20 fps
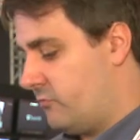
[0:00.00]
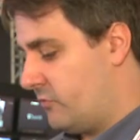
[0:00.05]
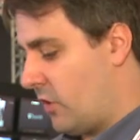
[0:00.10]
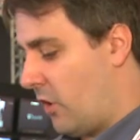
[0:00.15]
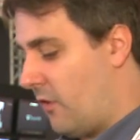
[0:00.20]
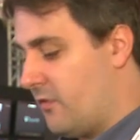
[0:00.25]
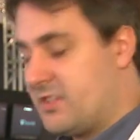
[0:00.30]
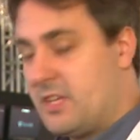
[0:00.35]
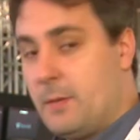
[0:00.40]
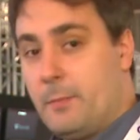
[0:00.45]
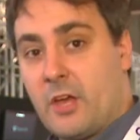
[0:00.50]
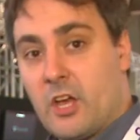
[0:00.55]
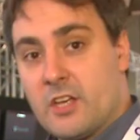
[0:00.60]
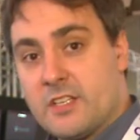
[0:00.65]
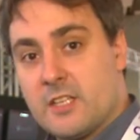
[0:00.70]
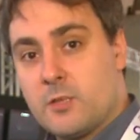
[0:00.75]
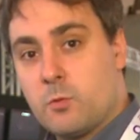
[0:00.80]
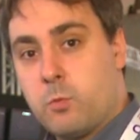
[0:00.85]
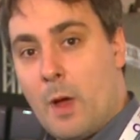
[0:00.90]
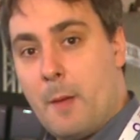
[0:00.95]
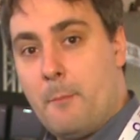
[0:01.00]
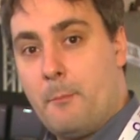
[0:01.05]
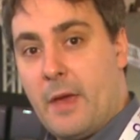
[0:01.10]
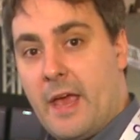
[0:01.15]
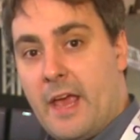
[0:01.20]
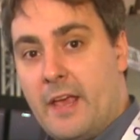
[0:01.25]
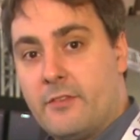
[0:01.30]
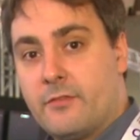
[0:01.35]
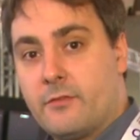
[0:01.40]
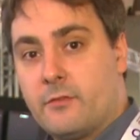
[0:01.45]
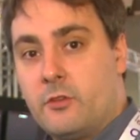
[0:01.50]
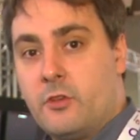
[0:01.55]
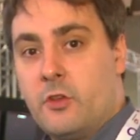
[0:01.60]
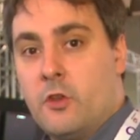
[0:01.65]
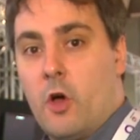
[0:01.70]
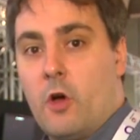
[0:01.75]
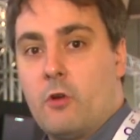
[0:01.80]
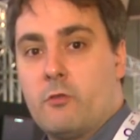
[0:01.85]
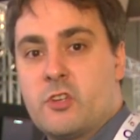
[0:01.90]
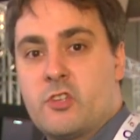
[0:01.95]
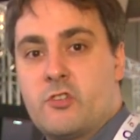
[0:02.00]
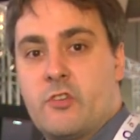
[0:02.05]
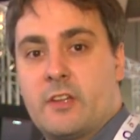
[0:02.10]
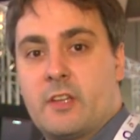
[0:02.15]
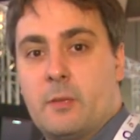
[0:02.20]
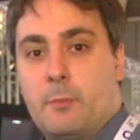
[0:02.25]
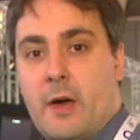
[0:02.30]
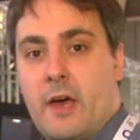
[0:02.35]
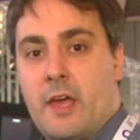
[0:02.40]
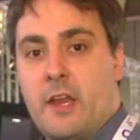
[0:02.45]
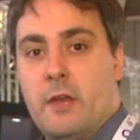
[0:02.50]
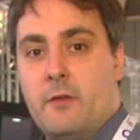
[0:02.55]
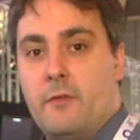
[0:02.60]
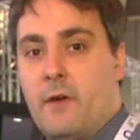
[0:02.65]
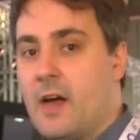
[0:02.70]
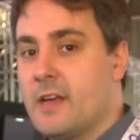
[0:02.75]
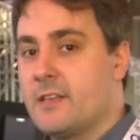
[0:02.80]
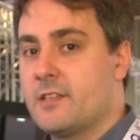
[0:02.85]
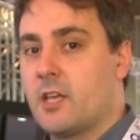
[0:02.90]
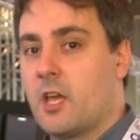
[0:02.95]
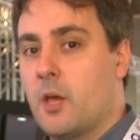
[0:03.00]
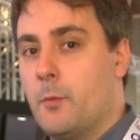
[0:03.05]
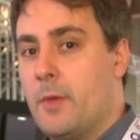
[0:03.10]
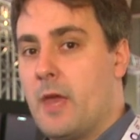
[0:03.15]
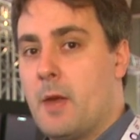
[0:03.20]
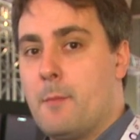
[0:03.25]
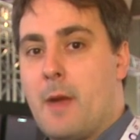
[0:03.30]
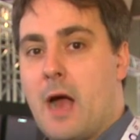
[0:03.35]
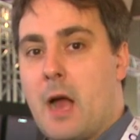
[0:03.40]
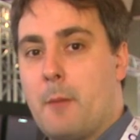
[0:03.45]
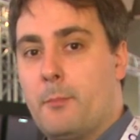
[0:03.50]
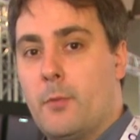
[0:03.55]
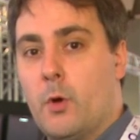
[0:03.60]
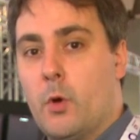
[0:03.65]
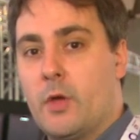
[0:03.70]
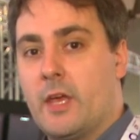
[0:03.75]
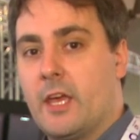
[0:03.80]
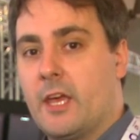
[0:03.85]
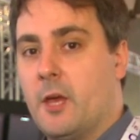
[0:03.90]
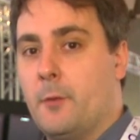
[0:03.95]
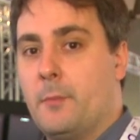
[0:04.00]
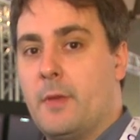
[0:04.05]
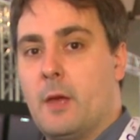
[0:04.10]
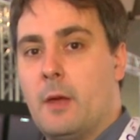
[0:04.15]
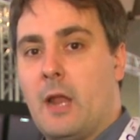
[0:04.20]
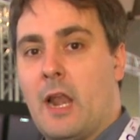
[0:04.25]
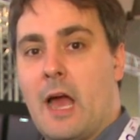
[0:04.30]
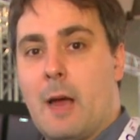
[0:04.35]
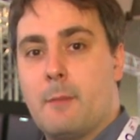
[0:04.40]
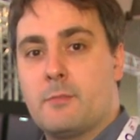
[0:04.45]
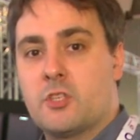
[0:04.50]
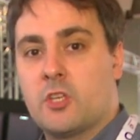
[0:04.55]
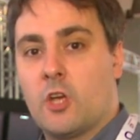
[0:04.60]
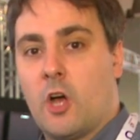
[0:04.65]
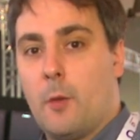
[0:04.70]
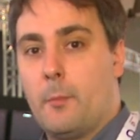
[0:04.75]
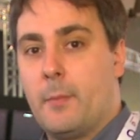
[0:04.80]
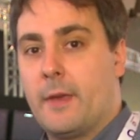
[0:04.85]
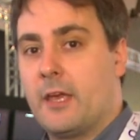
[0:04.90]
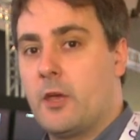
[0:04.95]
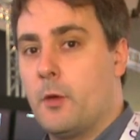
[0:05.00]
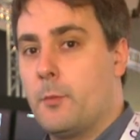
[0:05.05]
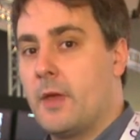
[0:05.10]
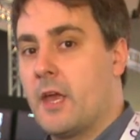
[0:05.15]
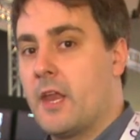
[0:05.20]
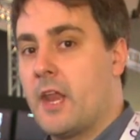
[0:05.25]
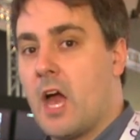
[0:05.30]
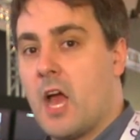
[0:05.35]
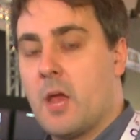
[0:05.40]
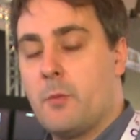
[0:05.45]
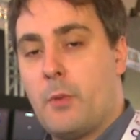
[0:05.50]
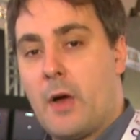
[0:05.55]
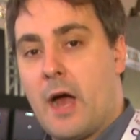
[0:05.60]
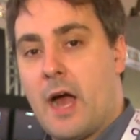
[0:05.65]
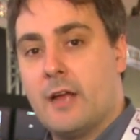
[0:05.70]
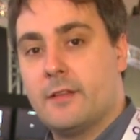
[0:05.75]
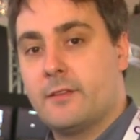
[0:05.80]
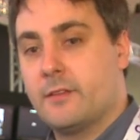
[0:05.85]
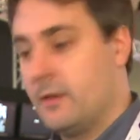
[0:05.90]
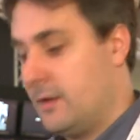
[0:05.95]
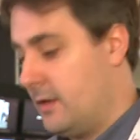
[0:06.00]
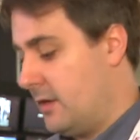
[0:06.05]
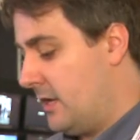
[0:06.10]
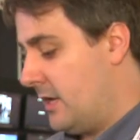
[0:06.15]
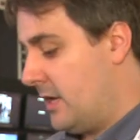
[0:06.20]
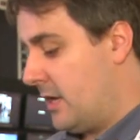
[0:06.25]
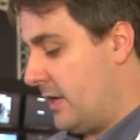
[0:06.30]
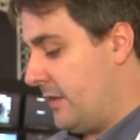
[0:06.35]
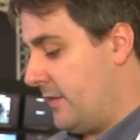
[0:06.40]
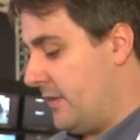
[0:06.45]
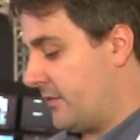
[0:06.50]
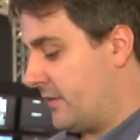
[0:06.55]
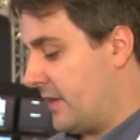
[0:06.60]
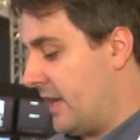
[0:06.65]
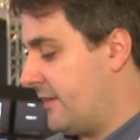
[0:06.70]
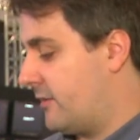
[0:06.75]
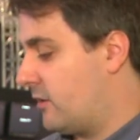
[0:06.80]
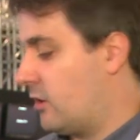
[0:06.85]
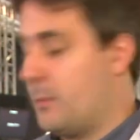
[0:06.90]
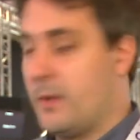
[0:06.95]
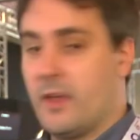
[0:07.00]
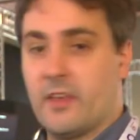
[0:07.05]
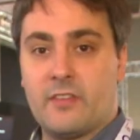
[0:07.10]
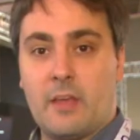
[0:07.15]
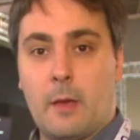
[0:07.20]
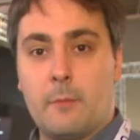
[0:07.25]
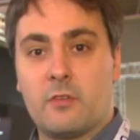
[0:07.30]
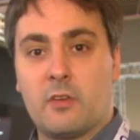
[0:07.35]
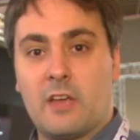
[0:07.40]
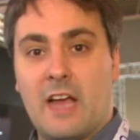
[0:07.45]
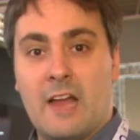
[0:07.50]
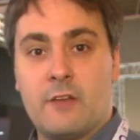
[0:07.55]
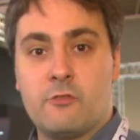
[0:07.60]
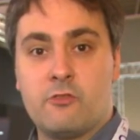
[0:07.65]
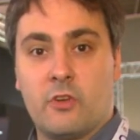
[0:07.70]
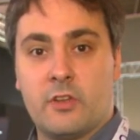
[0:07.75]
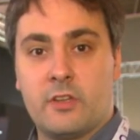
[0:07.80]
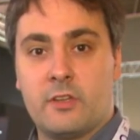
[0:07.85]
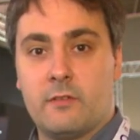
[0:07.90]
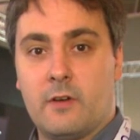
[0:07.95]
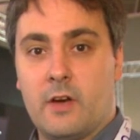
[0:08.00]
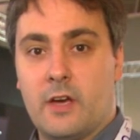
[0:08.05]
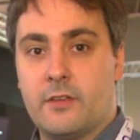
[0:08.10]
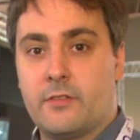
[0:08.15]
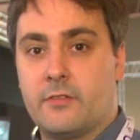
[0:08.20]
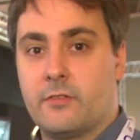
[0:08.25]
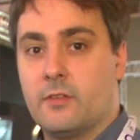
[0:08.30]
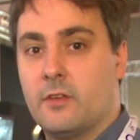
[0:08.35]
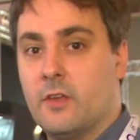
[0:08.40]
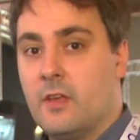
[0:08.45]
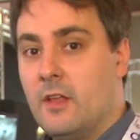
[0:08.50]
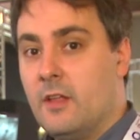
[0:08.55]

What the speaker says: Obviously, because it's web-based, you're not restricted by the device. It could be a MacBook, it could be a laptop, it could be an iPad. In this case, it could be a Samsung Android device.